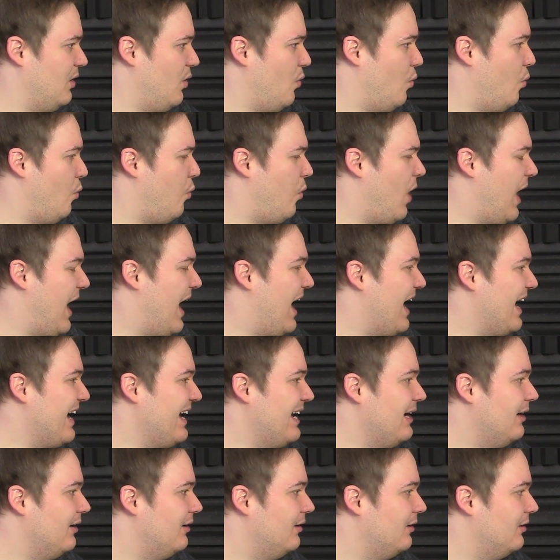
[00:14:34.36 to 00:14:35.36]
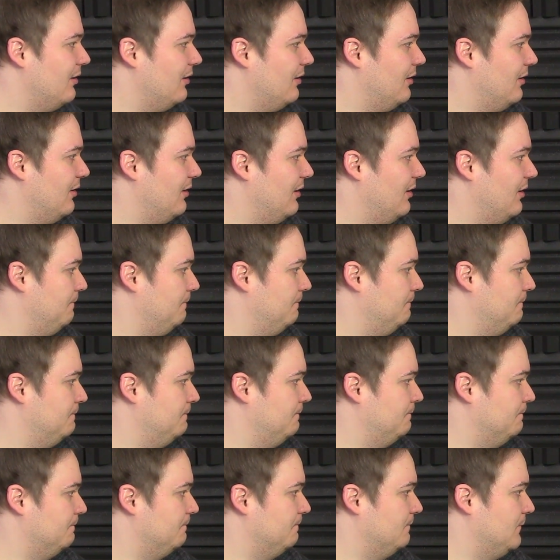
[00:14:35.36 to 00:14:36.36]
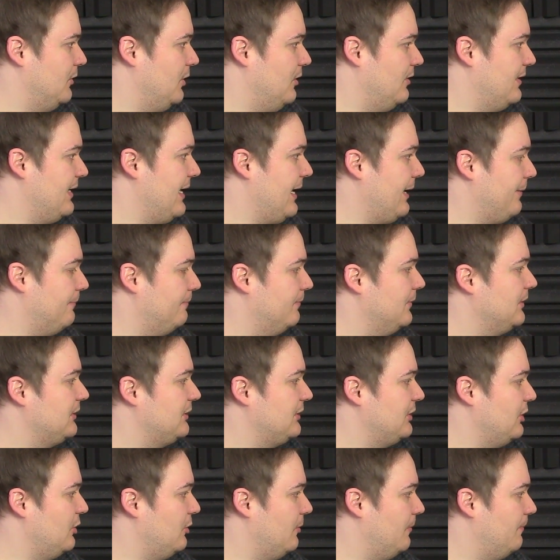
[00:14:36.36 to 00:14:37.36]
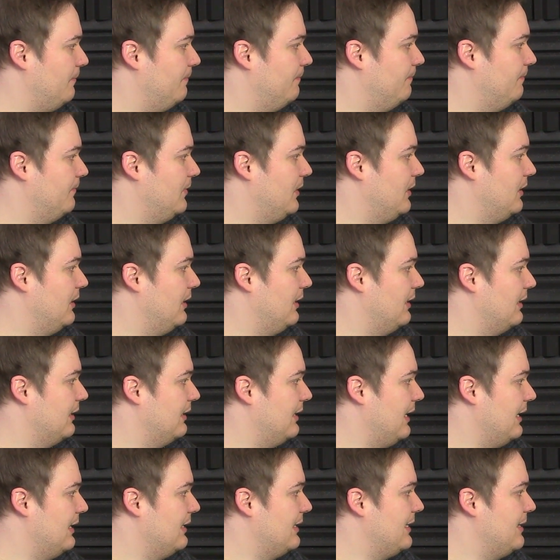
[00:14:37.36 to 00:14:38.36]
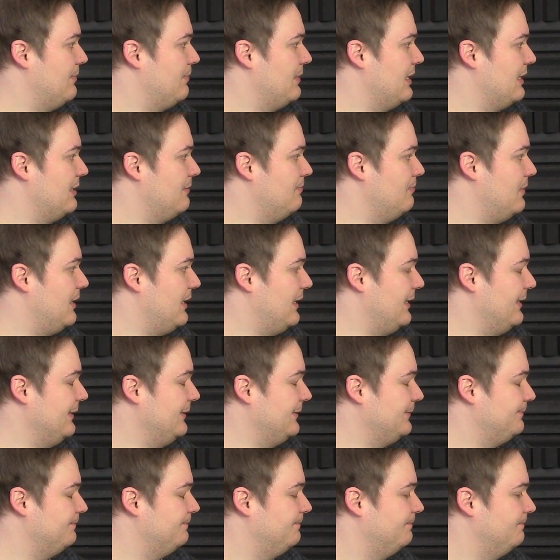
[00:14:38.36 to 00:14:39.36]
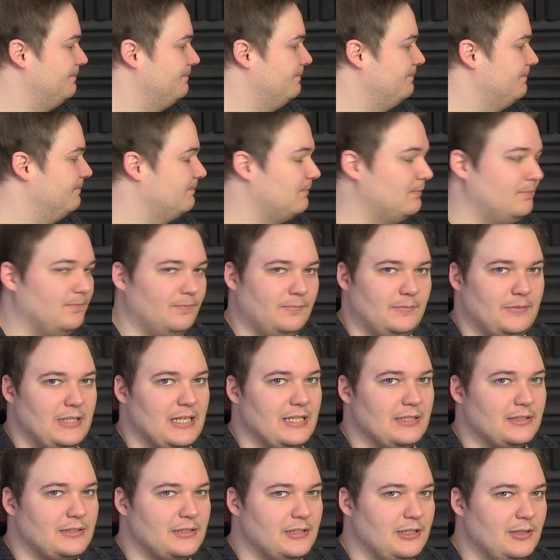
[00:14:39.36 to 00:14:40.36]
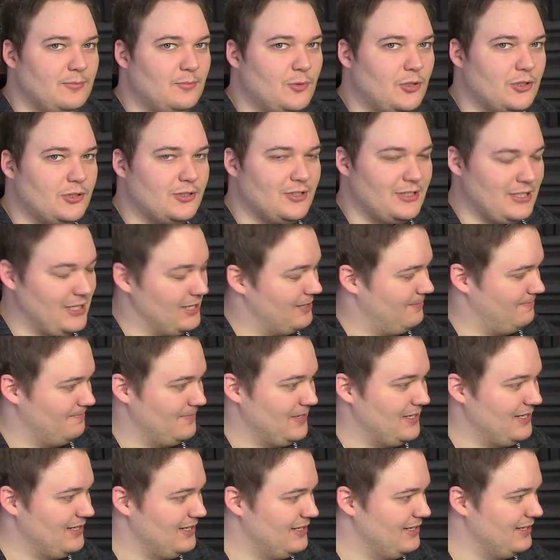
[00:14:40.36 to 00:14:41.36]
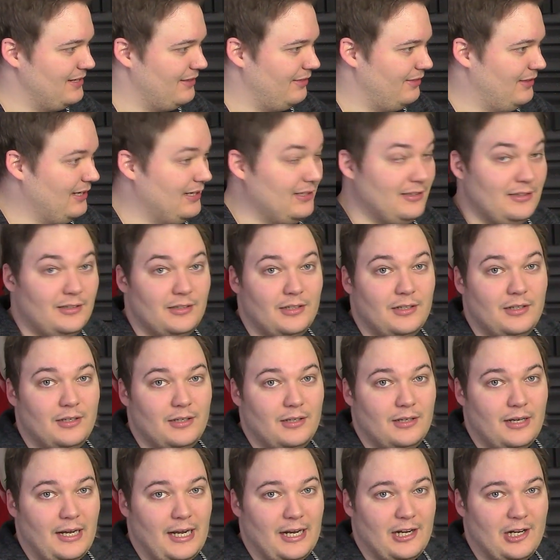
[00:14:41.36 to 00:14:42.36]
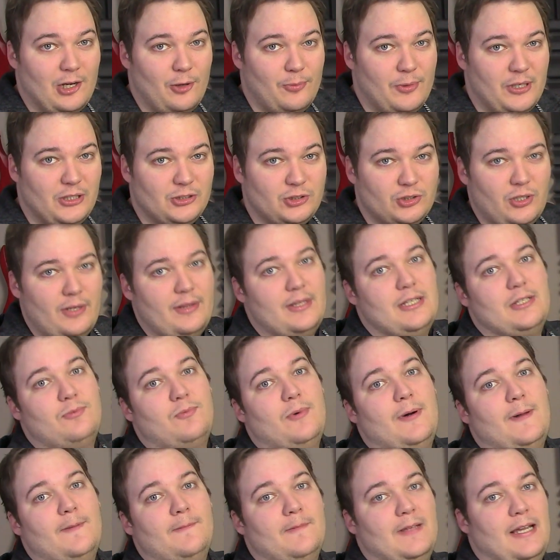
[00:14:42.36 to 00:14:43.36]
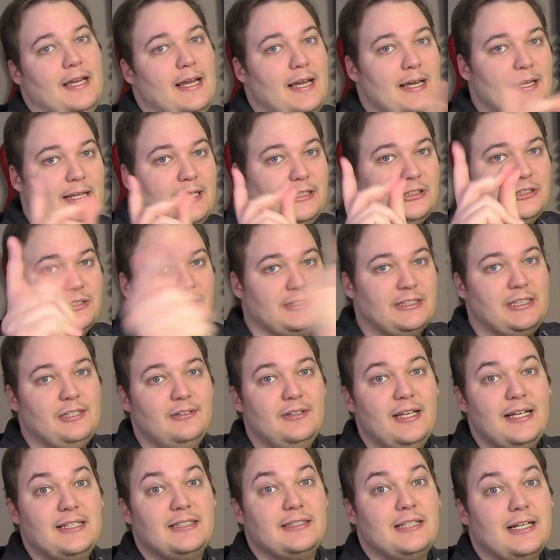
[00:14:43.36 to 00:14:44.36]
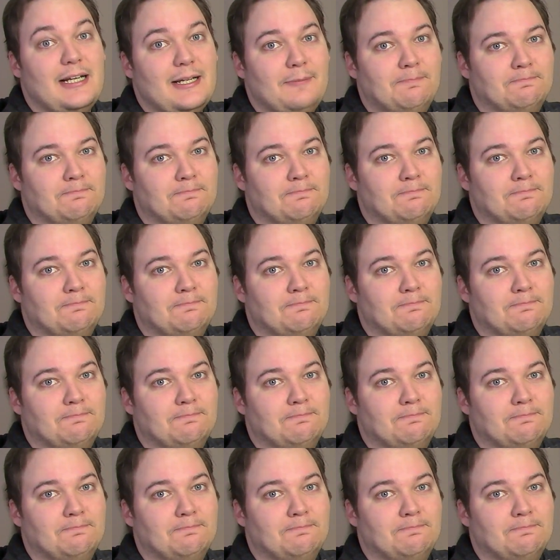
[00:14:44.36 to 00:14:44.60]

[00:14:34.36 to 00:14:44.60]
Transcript: Why? Okay, so gotta keep that in mind. There's still more to come. Then I hope you enjoyed this one, and I shall see you next time.